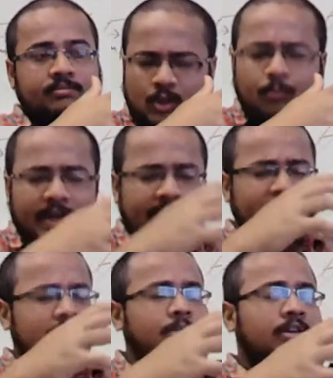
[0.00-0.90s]
You may get
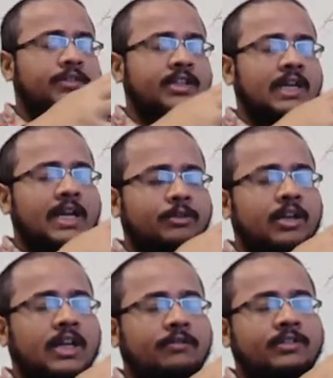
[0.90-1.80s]
some overfitting. I
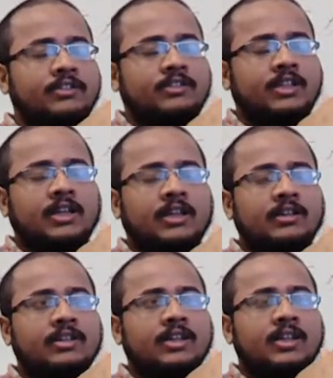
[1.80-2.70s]
actually have this
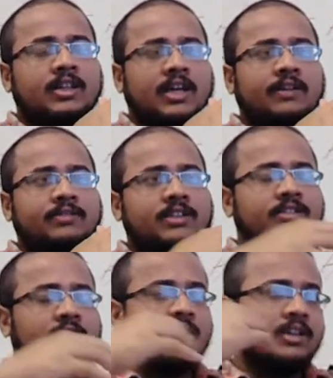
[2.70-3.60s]

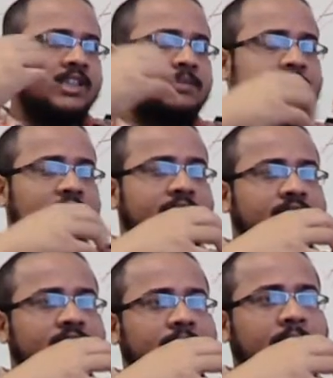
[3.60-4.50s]

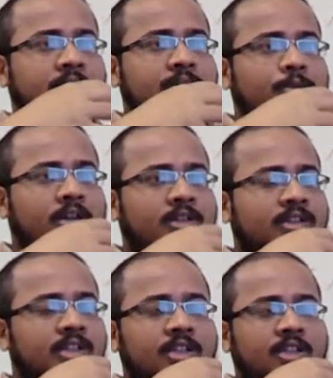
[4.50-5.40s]
experience in my work.
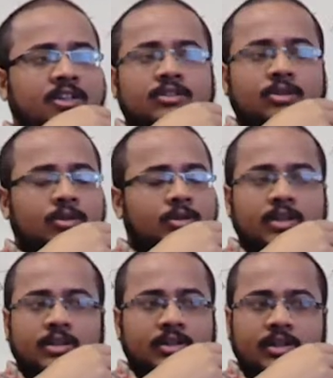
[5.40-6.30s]

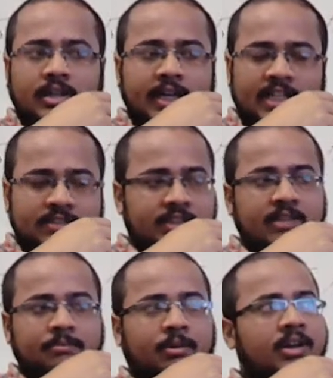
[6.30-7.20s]
So it is very
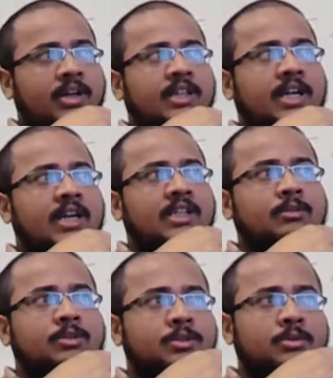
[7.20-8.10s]
important that
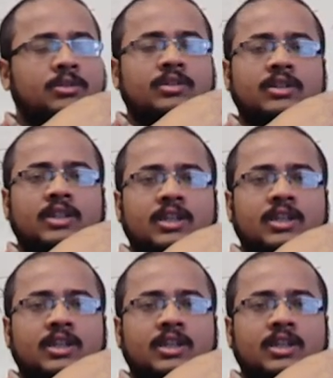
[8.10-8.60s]
you should